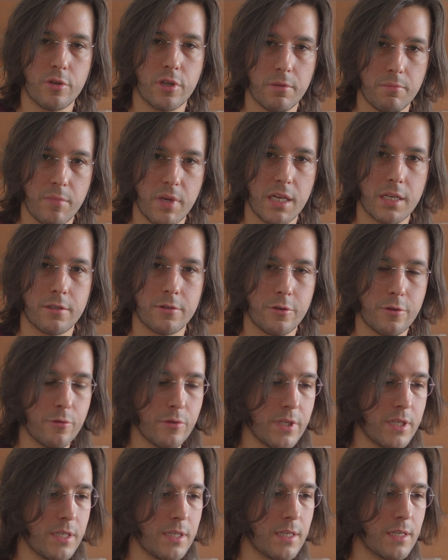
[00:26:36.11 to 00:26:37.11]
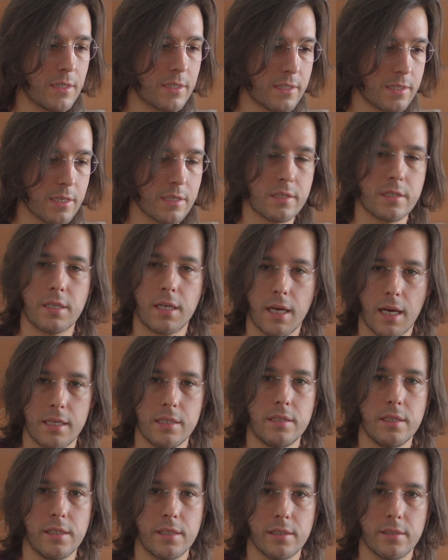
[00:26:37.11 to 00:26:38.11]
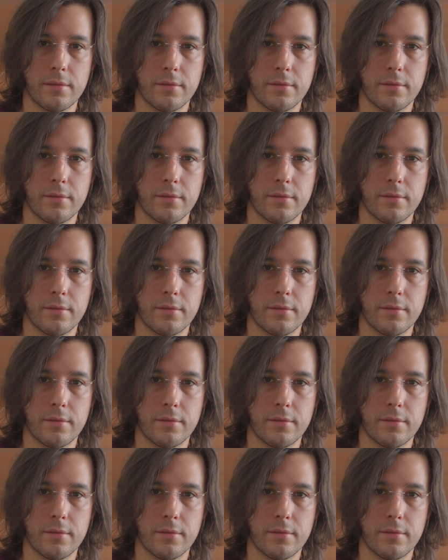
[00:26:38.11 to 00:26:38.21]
can make to the existing idea.